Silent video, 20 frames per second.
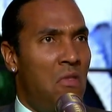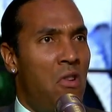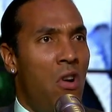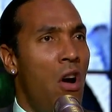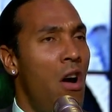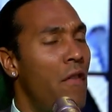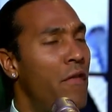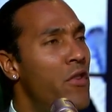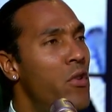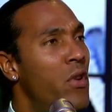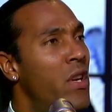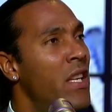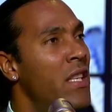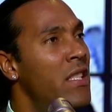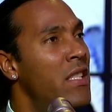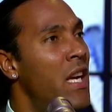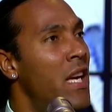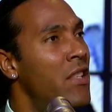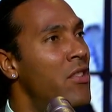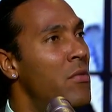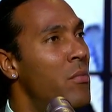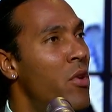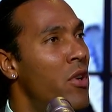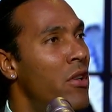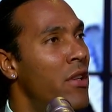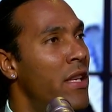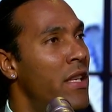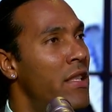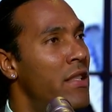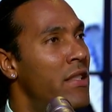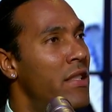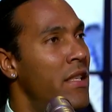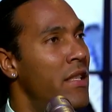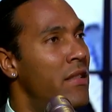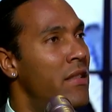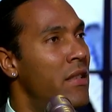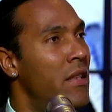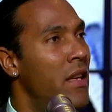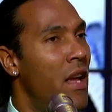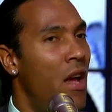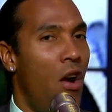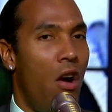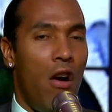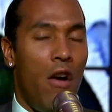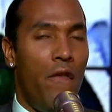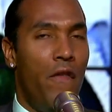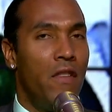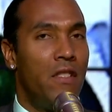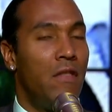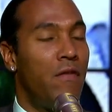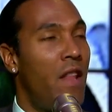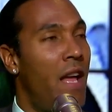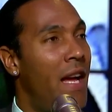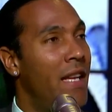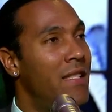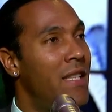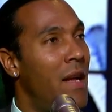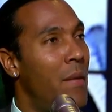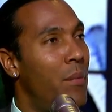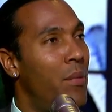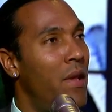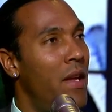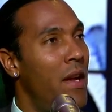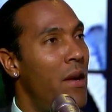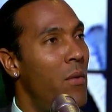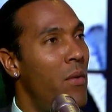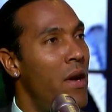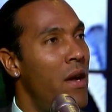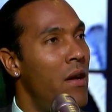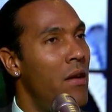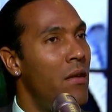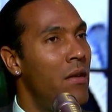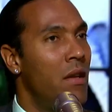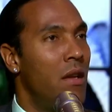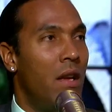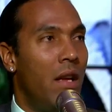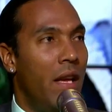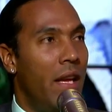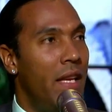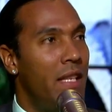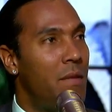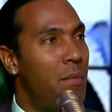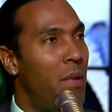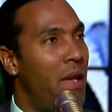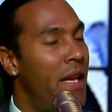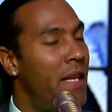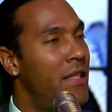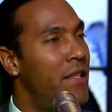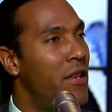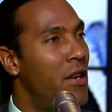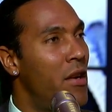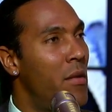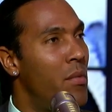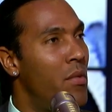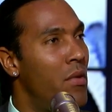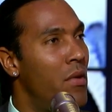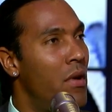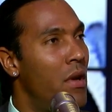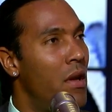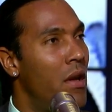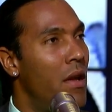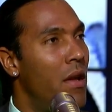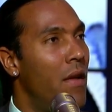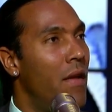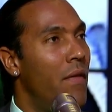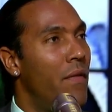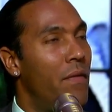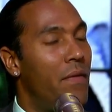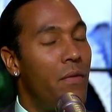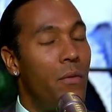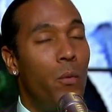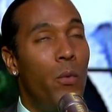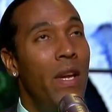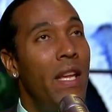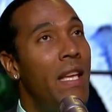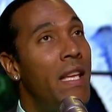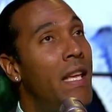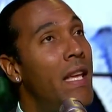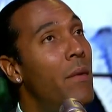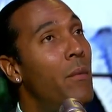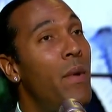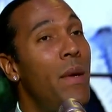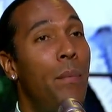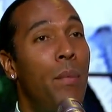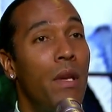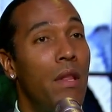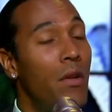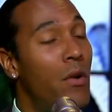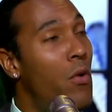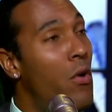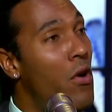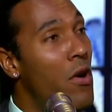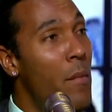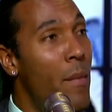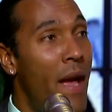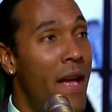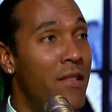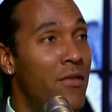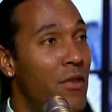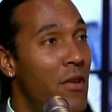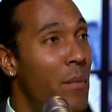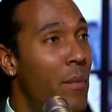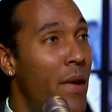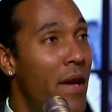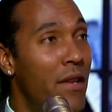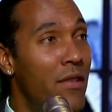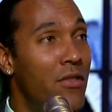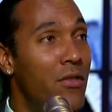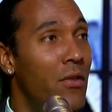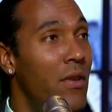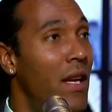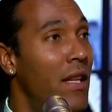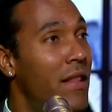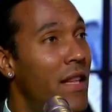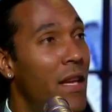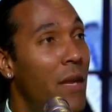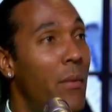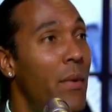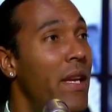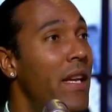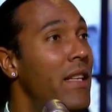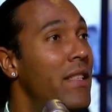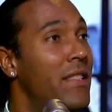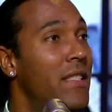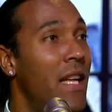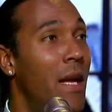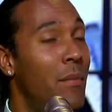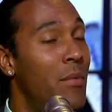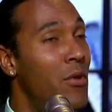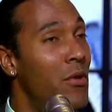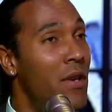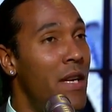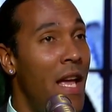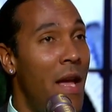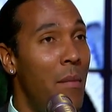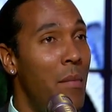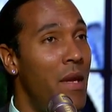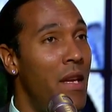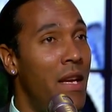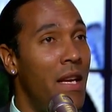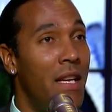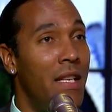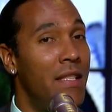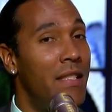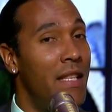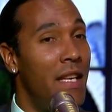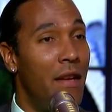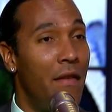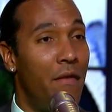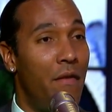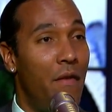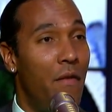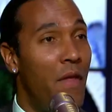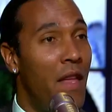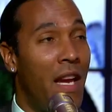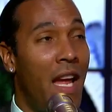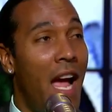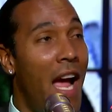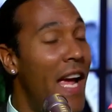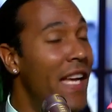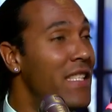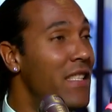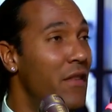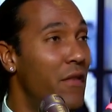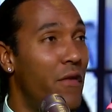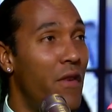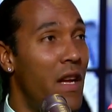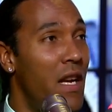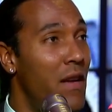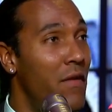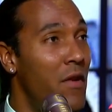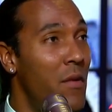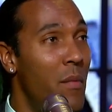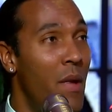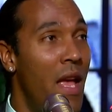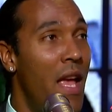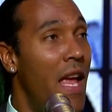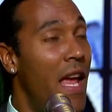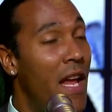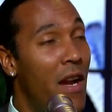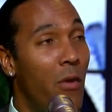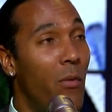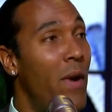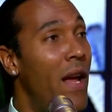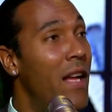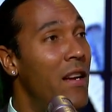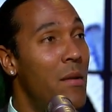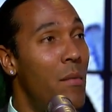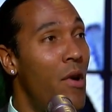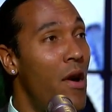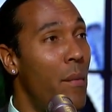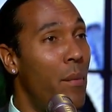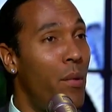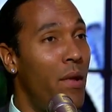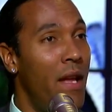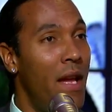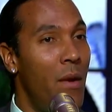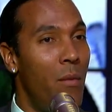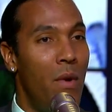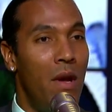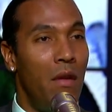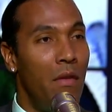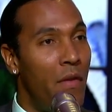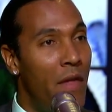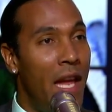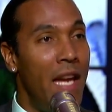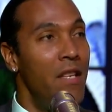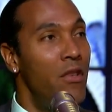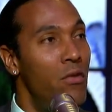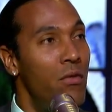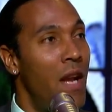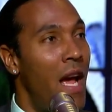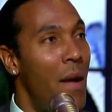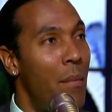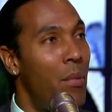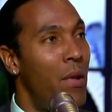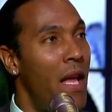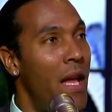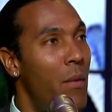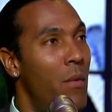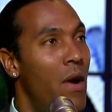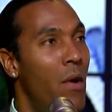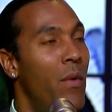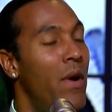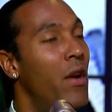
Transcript: Goff, you couldn't touch him early in the season. Offensive line's not playing well. He's playing terrible. We put the quarterbacks on a pedestal, and I think we need to stop doing that, because if the guys in front of them and around them aren't playing well, they do not play well.